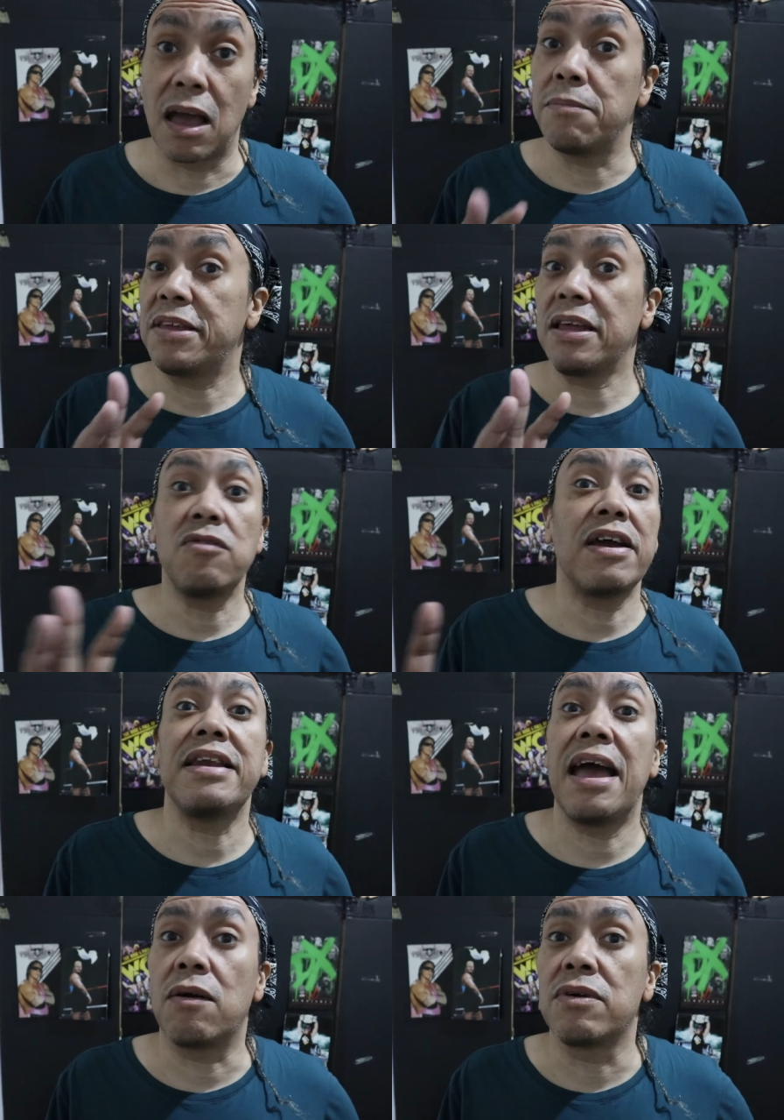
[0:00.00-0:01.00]
I'm telling you
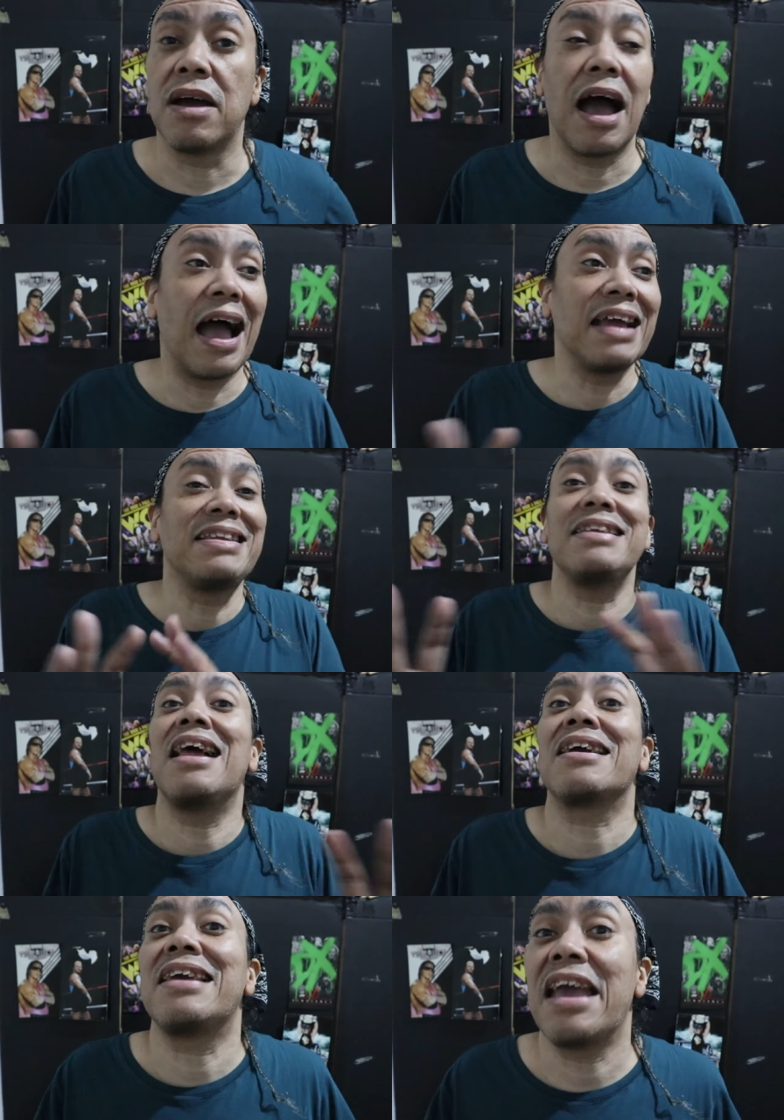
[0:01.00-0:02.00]
right now, I did
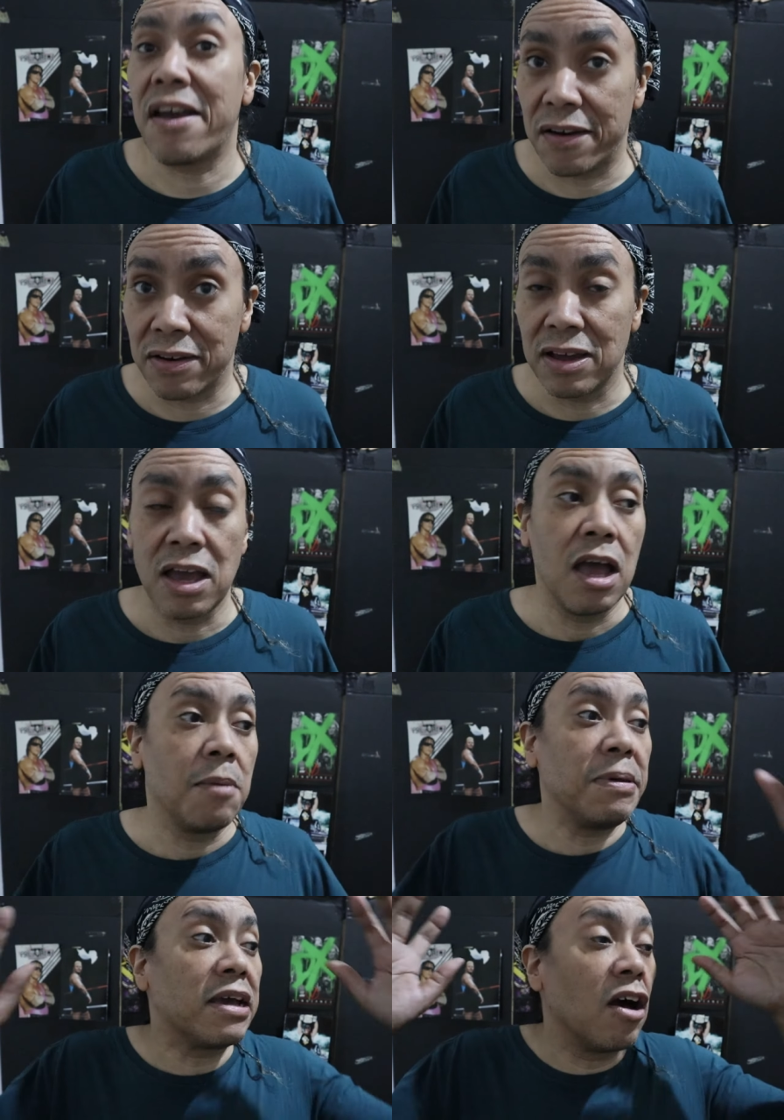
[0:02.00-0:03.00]
not care
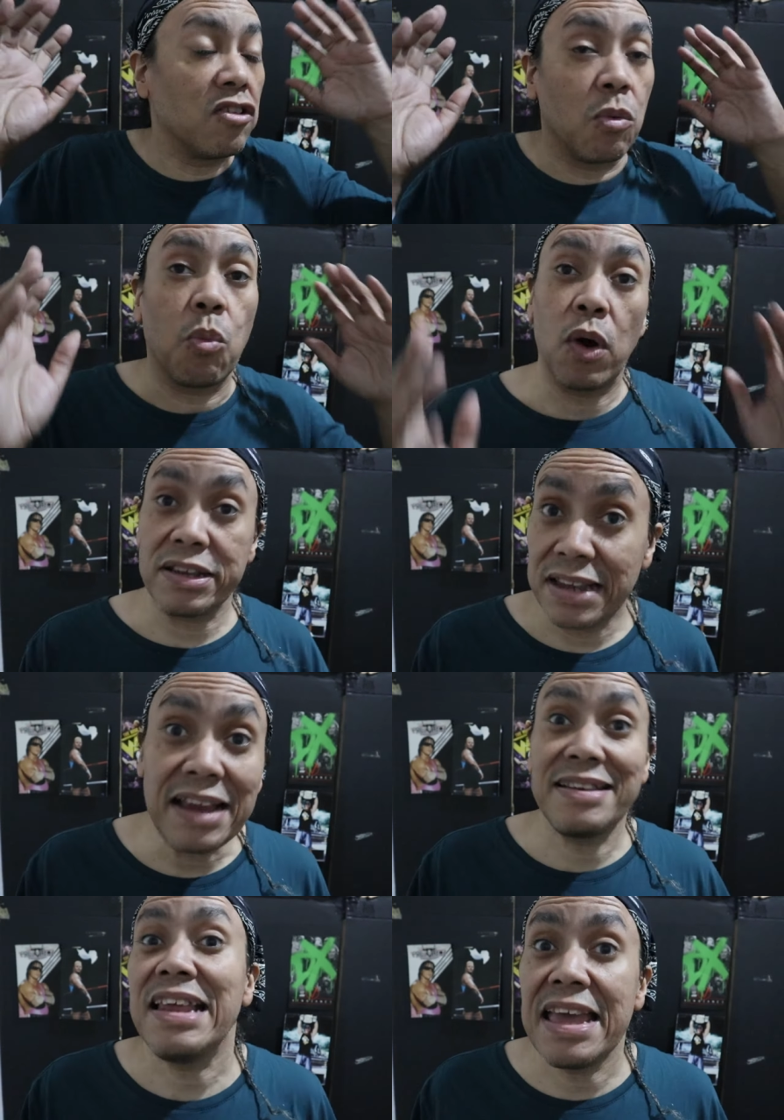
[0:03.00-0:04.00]
because of what
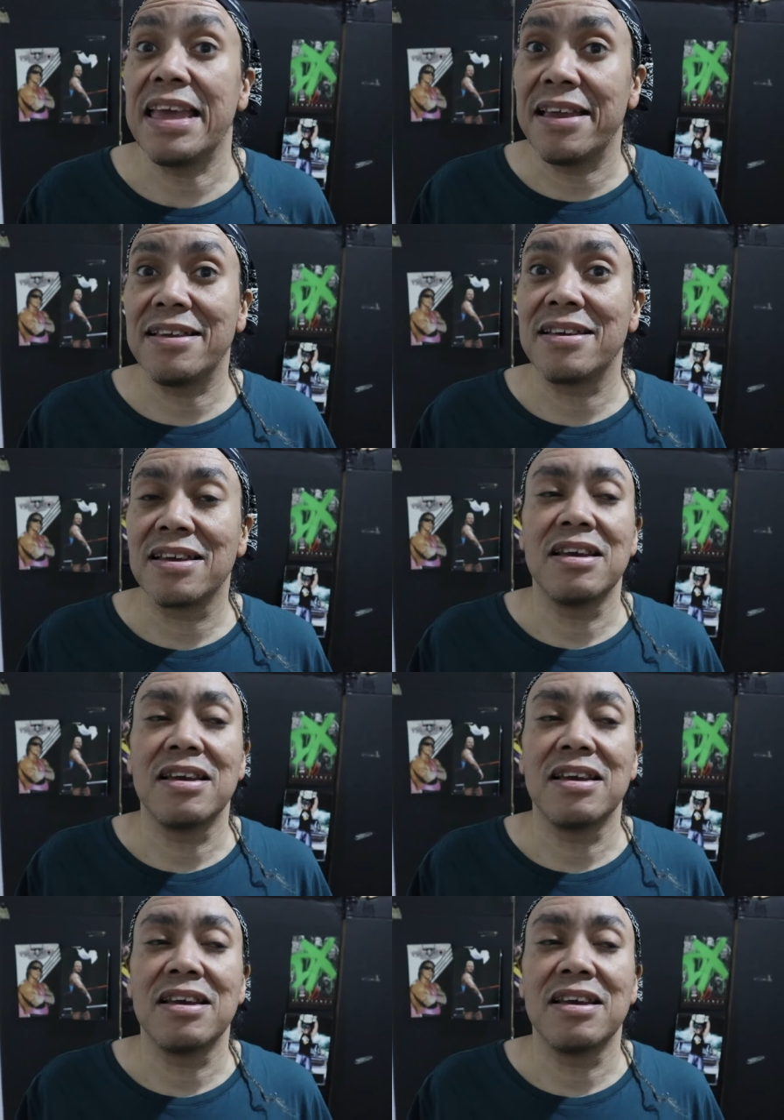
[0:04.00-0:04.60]
they did,